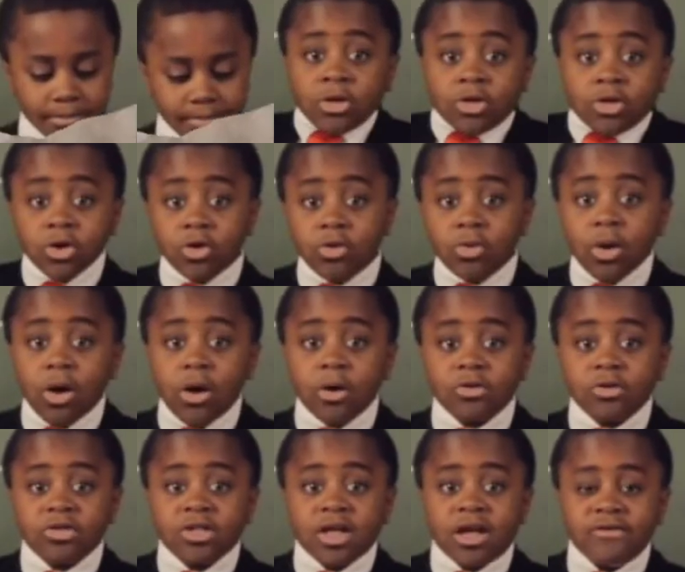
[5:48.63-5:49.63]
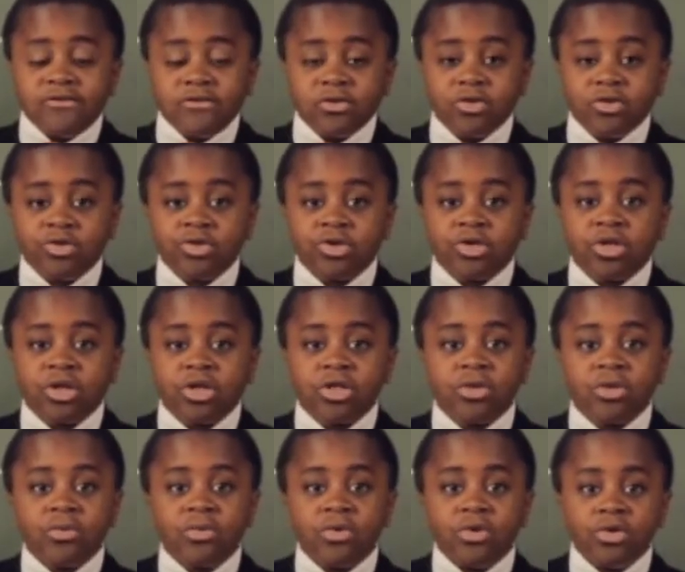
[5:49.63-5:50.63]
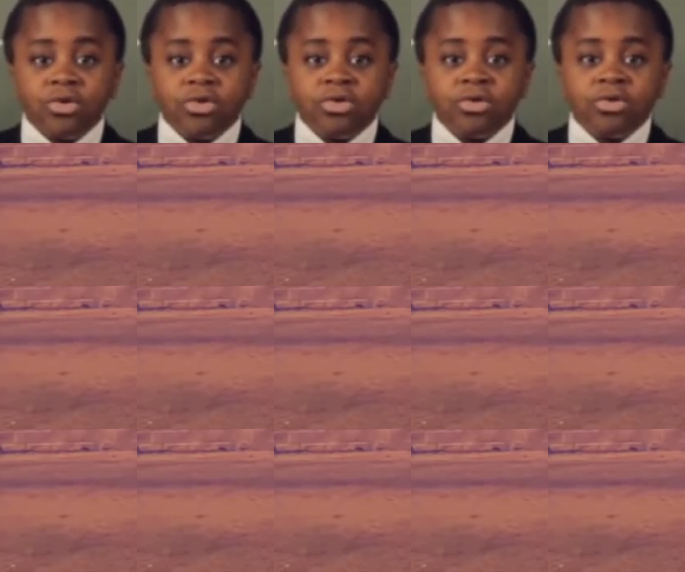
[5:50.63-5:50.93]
2 roads diverged in the woods,